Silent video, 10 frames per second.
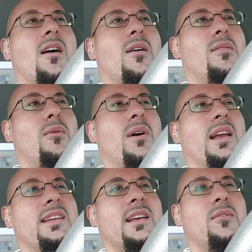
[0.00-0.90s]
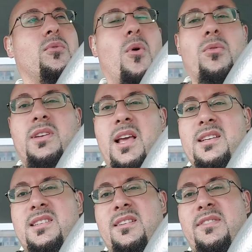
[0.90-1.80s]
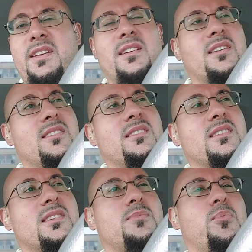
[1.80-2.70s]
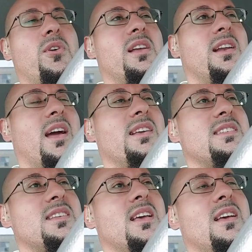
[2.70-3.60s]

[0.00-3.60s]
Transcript: Although I did road test the vehicle, it's pretty nice.